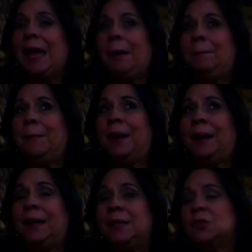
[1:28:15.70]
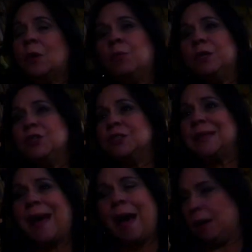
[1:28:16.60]
claims. Uh, so we're
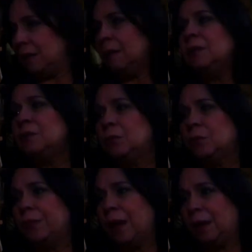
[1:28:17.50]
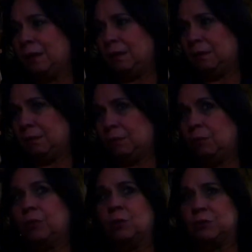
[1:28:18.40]
just adding to that,
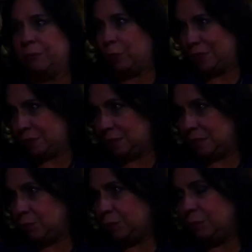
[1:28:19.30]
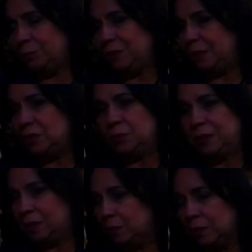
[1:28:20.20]
to those voices. We don't pretend to
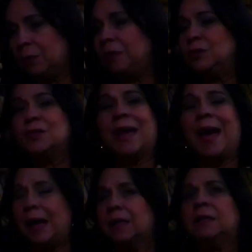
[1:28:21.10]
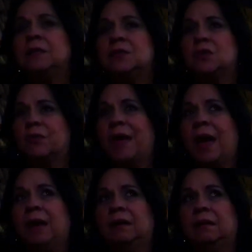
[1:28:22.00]
be the only one. Just adding so
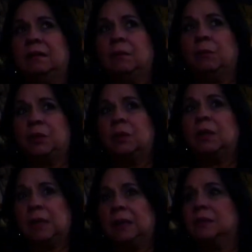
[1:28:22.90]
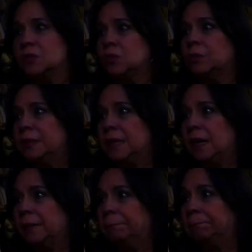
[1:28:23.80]
that we don't let the story
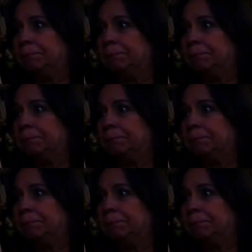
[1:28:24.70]
die.